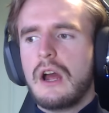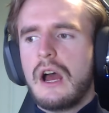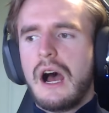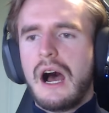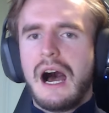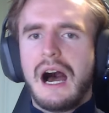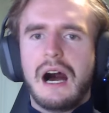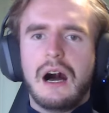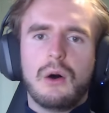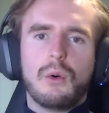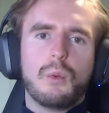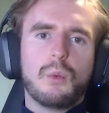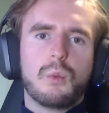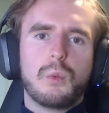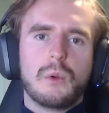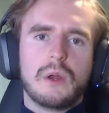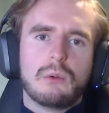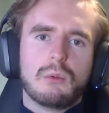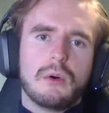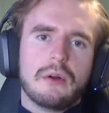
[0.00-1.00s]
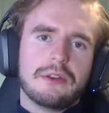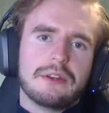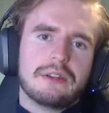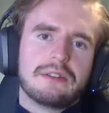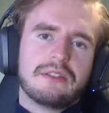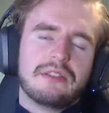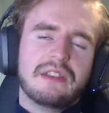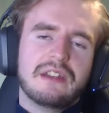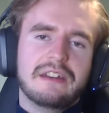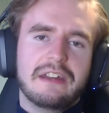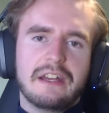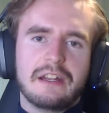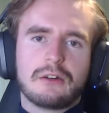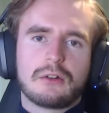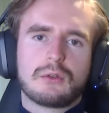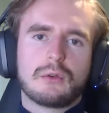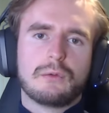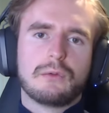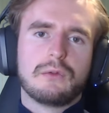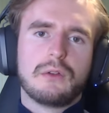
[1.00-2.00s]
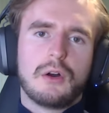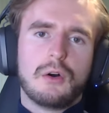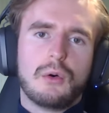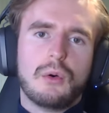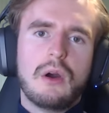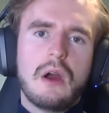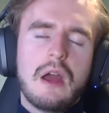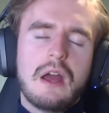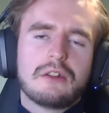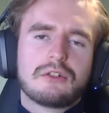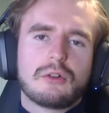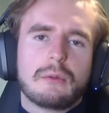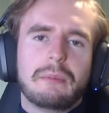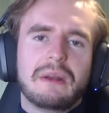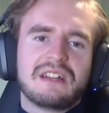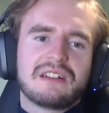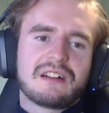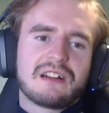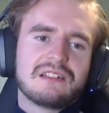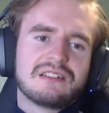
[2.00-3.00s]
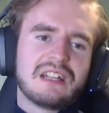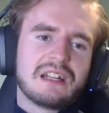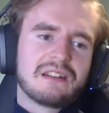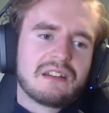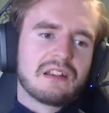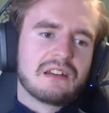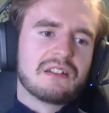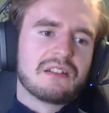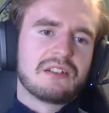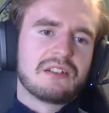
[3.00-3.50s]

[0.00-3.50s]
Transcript: how we want the data to flow. So basically setting